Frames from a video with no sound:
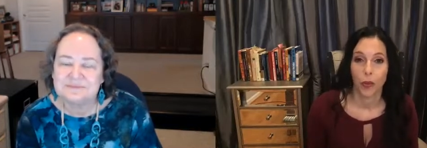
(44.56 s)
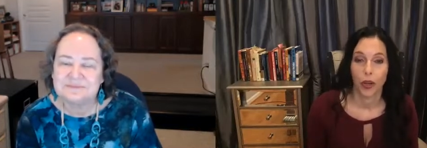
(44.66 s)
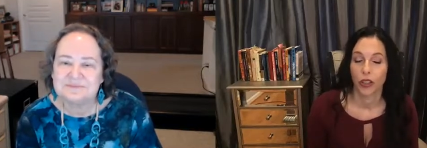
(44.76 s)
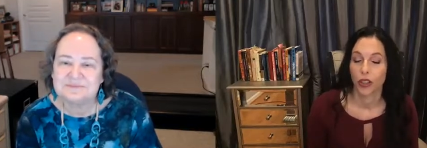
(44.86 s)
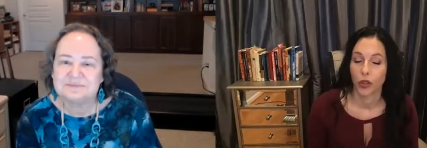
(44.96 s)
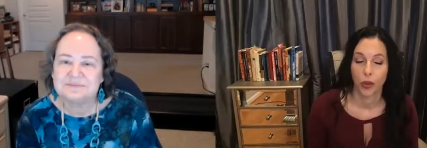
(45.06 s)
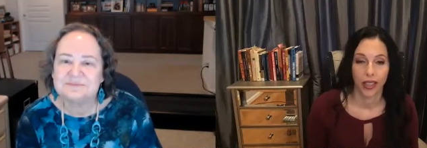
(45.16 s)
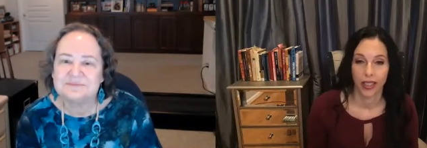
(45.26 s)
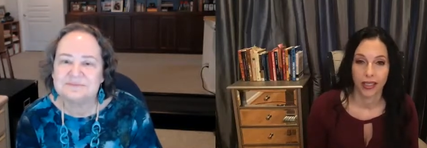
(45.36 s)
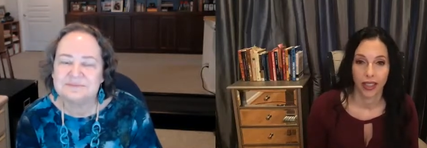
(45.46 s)
Speaker 1: and what you're
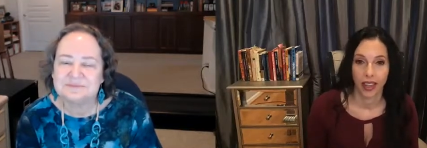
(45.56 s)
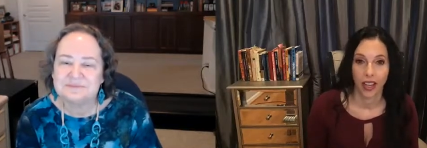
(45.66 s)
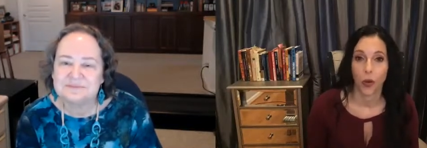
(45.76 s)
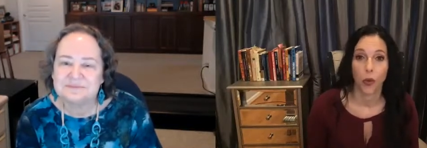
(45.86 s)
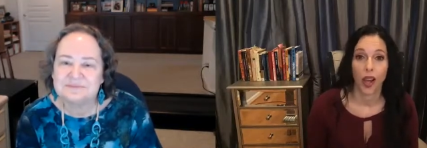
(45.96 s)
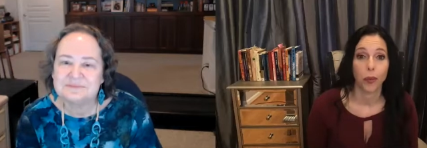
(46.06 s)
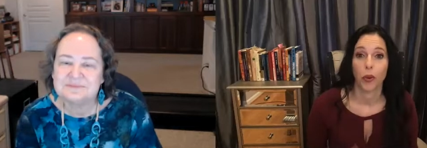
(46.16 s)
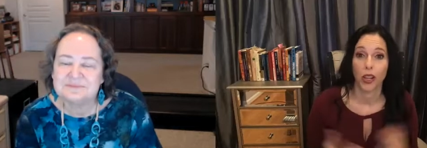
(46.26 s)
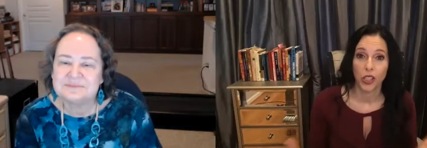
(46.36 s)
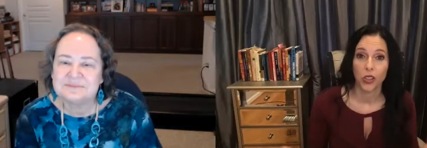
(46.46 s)
doing is incredible.
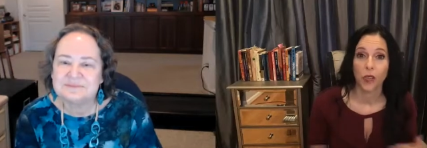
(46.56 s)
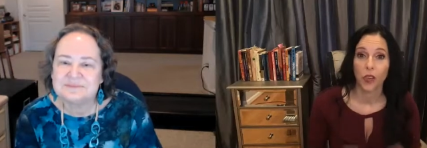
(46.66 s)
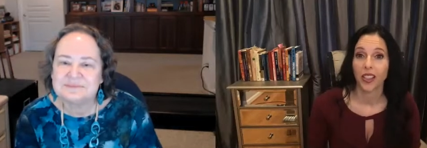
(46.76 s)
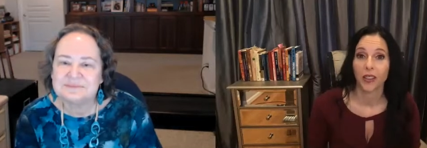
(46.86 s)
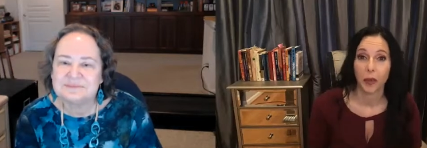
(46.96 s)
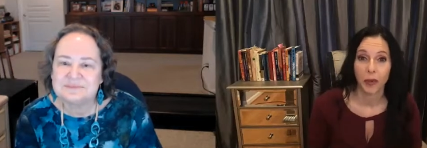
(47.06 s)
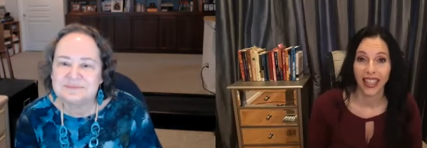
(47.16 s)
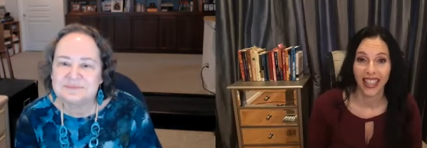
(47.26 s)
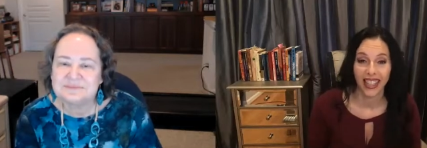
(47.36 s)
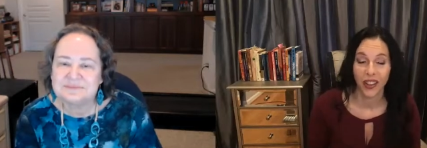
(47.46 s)
Can you fill
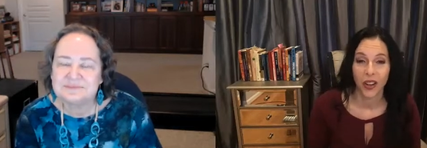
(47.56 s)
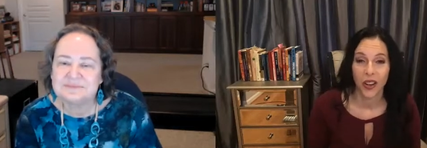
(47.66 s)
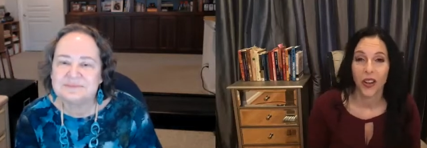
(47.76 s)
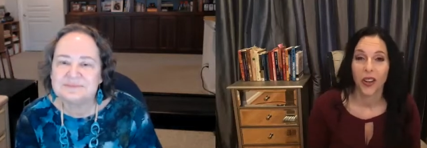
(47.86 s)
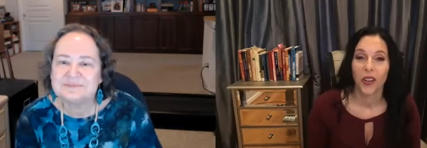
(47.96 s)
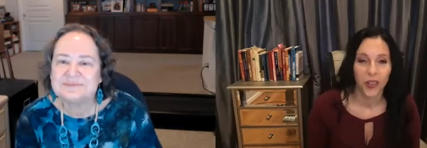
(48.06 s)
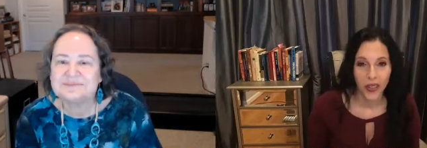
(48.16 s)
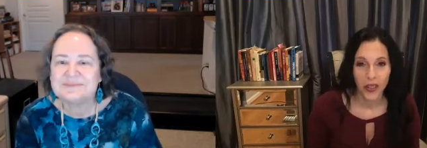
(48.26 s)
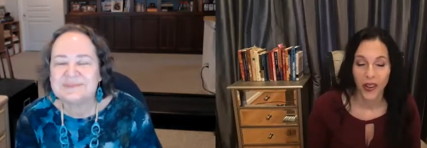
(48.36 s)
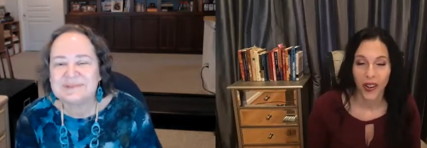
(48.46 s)
everybody in on who
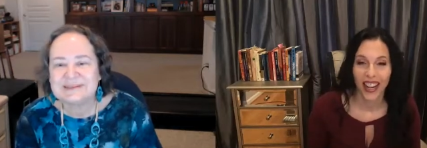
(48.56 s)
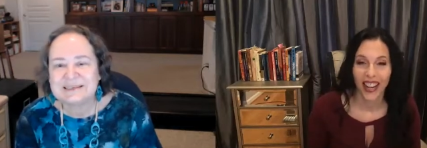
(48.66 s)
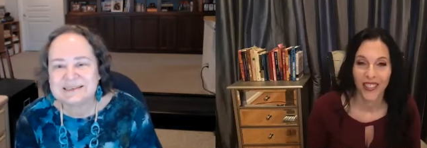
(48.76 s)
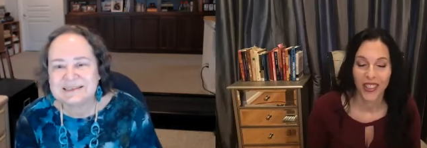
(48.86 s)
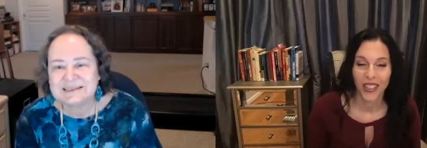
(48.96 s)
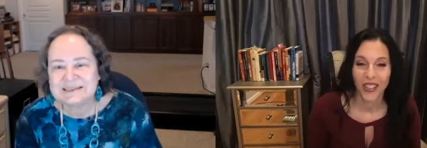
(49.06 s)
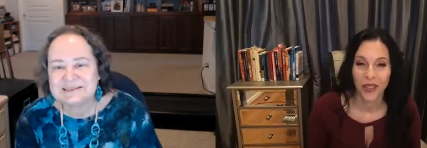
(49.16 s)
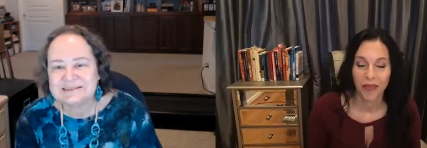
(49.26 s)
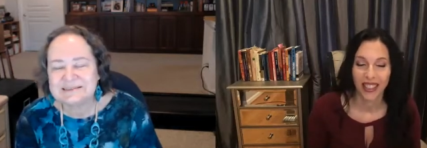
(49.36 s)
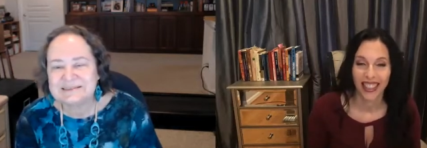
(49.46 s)
you are and what you
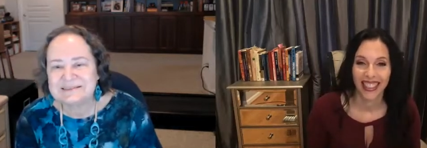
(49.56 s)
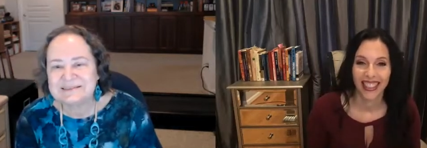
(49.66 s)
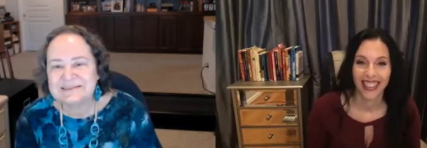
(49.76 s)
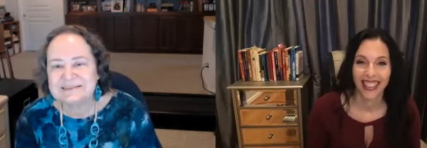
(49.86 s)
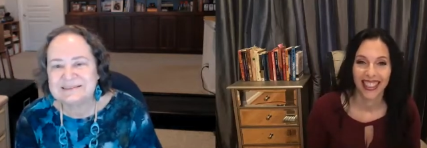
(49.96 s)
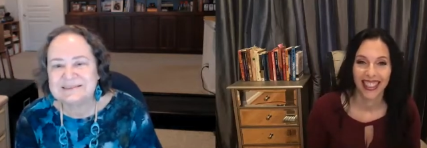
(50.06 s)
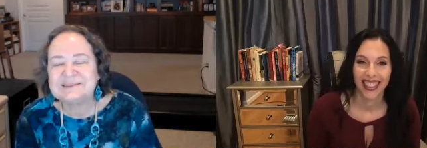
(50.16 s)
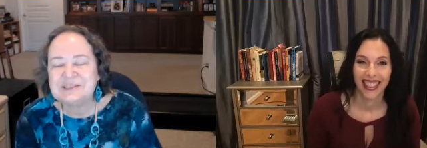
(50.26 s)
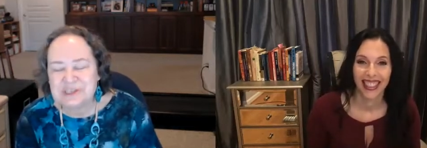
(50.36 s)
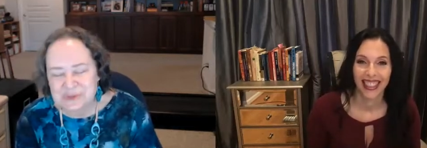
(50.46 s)
do, please?
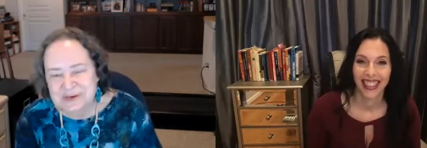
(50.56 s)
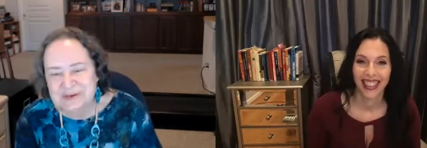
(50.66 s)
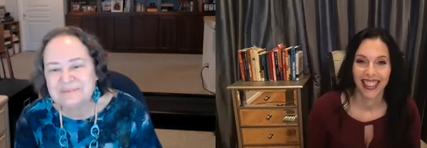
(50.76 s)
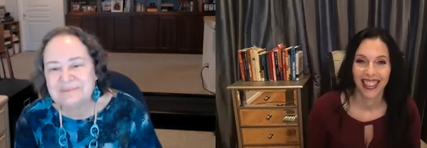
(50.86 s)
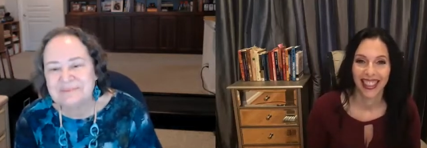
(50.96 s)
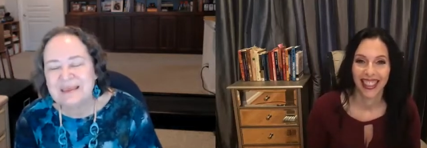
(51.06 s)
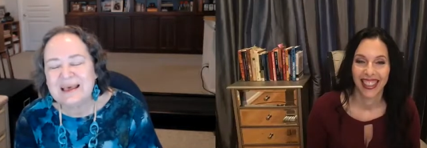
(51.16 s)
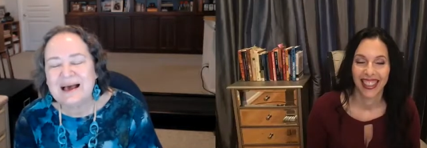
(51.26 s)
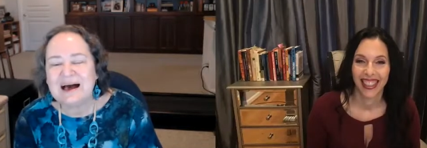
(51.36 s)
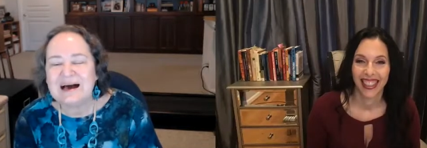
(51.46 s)
Speaker 2: Sure.
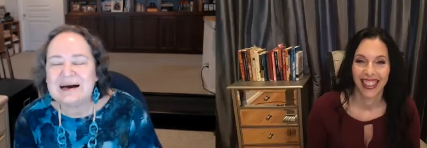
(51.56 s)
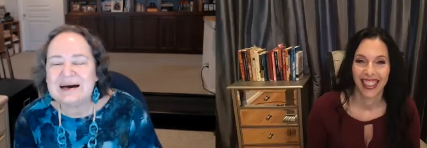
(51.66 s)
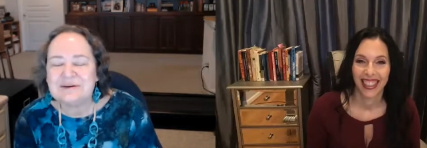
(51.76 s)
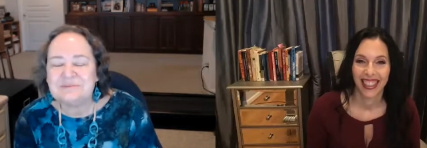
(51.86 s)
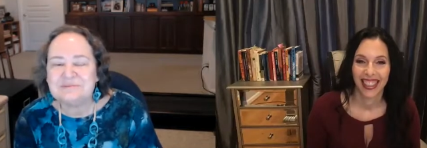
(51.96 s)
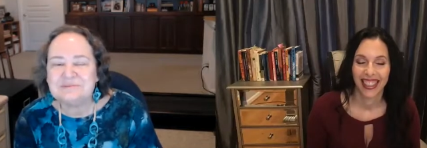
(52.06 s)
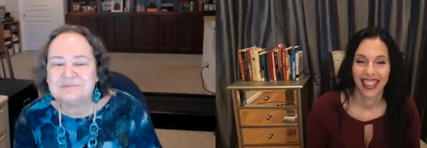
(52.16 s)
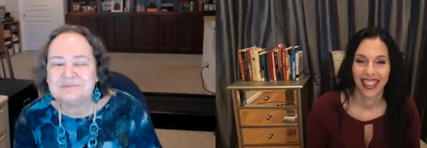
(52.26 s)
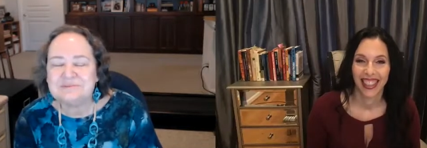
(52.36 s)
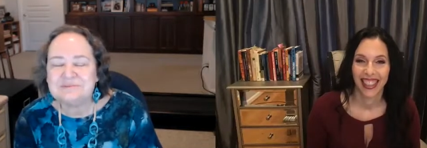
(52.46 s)
Um,
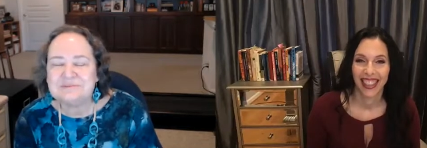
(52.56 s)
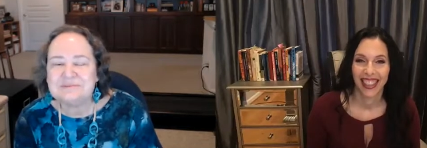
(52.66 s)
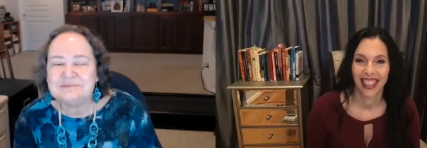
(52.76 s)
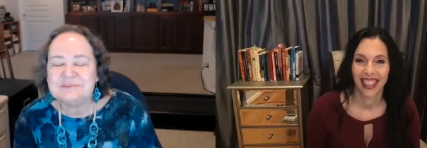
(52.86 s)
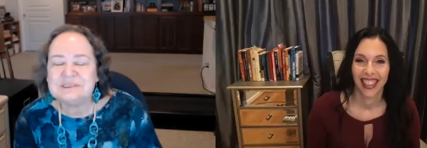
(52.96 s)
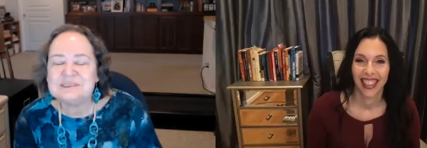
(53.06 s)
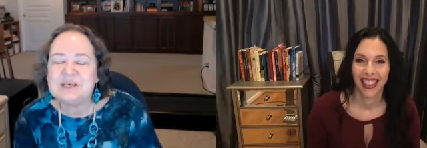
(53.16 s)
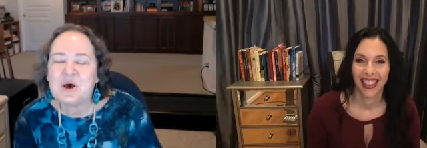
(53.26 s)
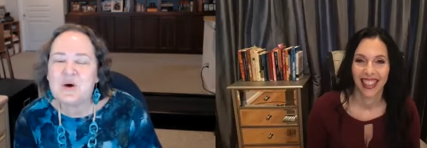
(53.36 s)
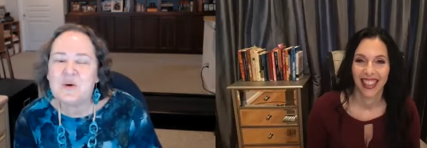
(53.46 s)

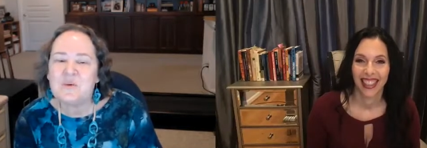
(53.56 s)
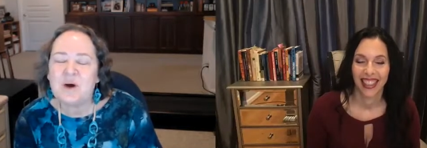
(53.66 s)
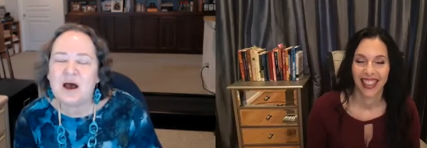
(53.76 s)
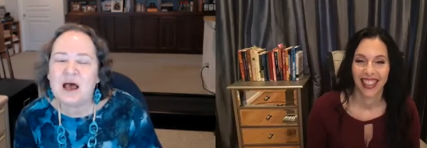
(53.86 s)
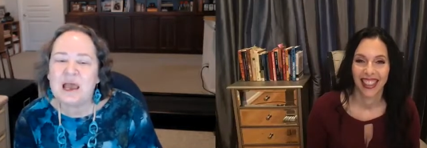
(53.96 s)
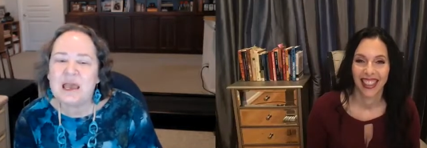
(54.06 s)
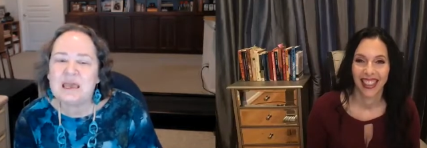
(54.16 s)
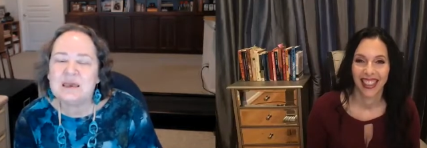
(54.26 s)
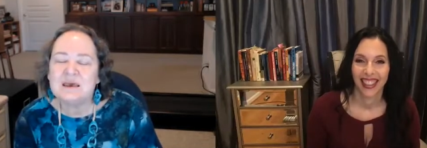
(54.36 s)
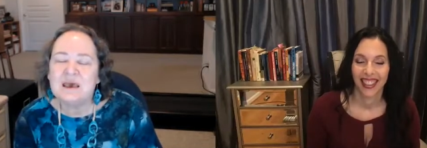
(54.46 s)
so I
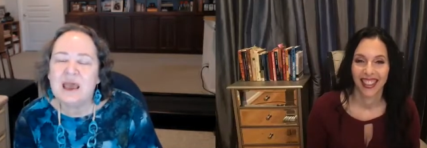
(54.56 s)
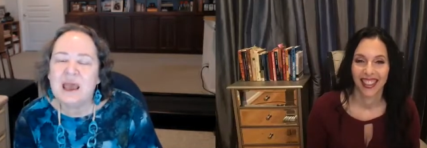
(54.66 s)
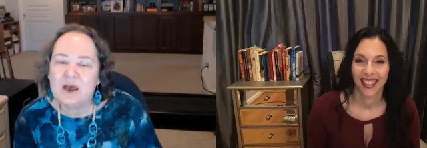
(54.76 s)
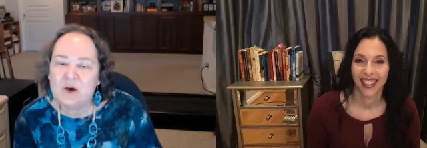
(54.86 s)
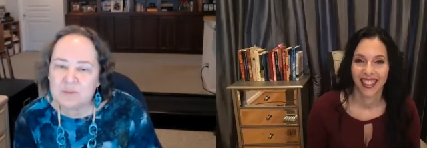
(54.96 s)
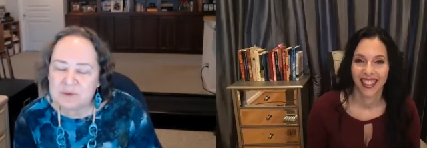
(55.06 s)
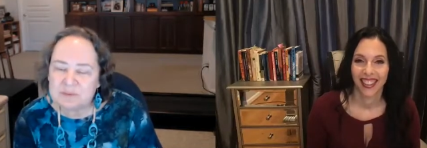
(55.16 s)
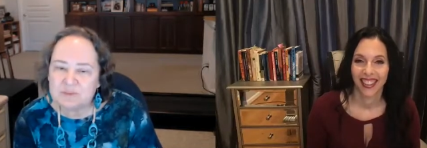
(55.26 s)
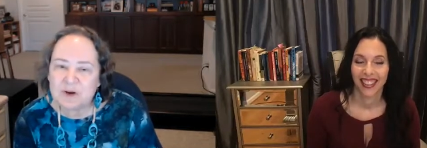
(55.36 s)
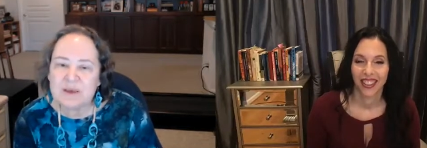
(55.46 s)
help
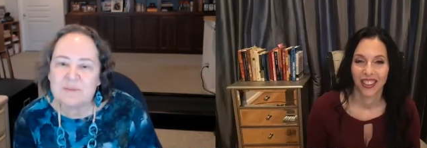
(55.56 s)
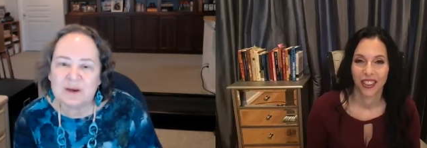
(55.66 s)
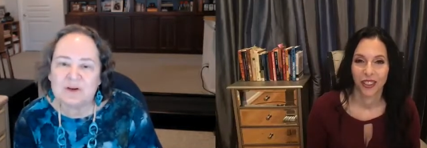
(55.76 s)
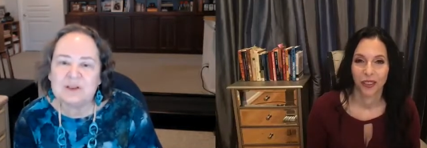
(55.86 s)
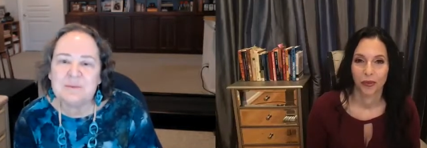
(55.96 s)
primarily